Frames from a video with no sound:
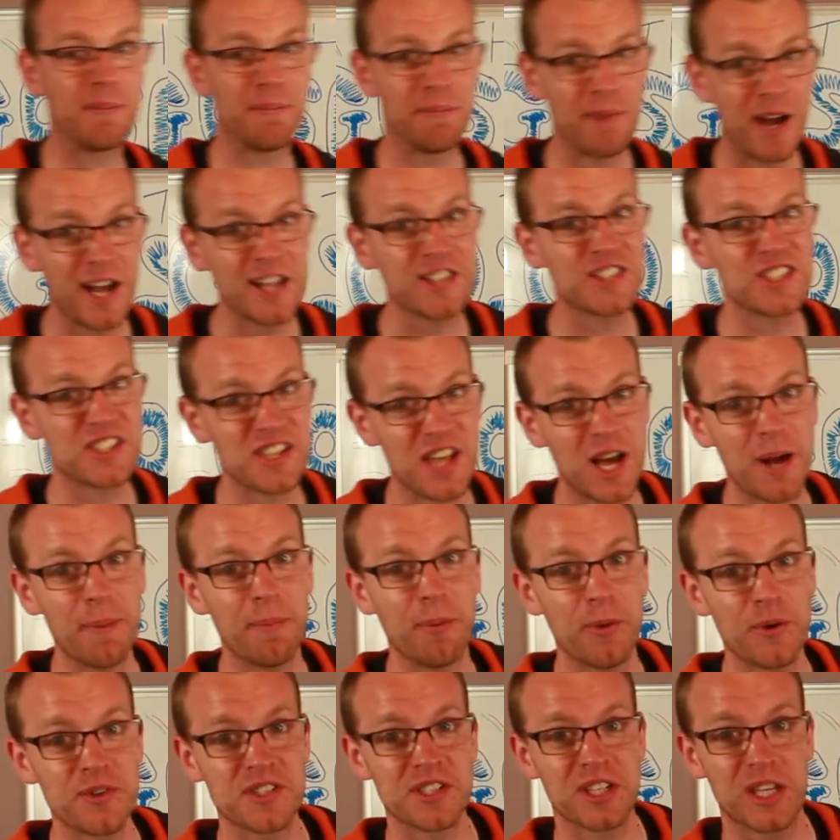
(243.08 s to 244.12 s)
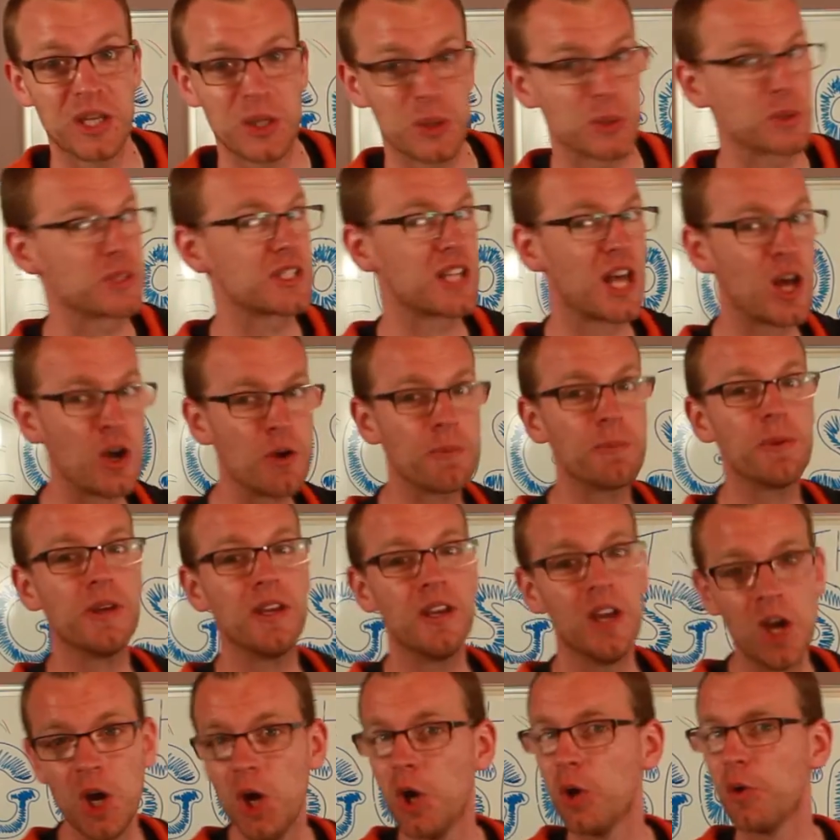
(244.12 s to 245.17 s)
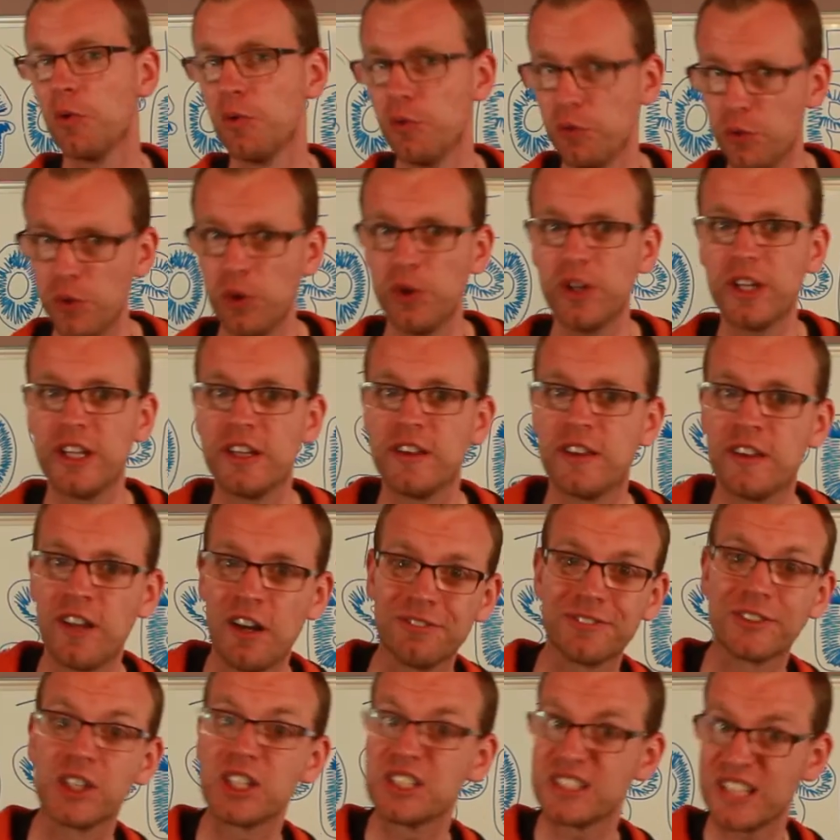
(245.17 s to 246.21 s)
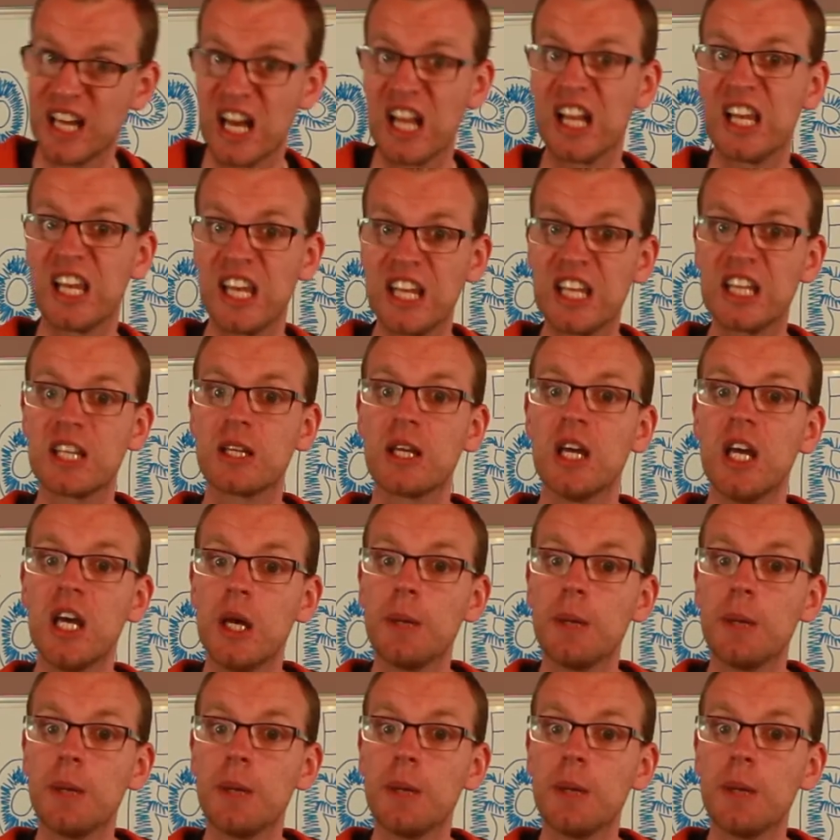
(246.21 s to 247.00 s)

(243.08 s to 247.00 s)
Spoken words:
imagine that, boys and girls? That'd be really tough, because I like